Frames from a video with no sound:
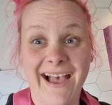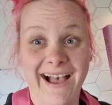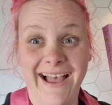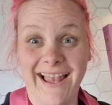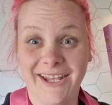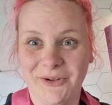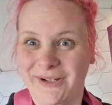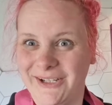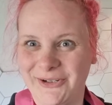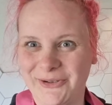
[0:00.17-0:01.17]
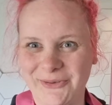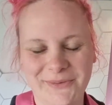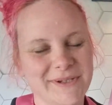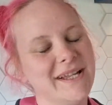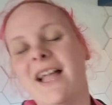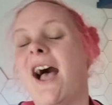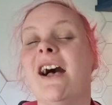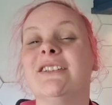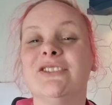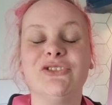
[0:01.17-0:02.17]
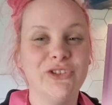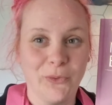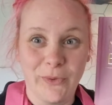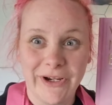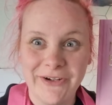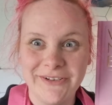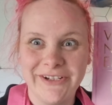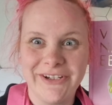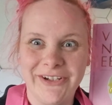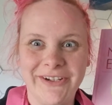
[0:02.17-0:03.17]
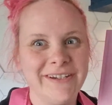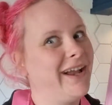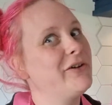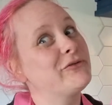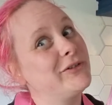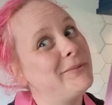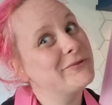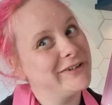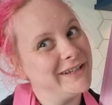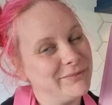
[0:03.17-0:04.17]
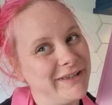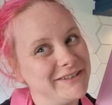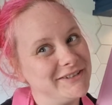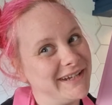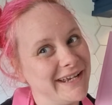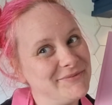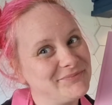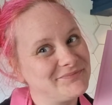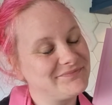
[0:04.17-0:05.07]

Hello, hello. So we're going to cook from Vietnamese today.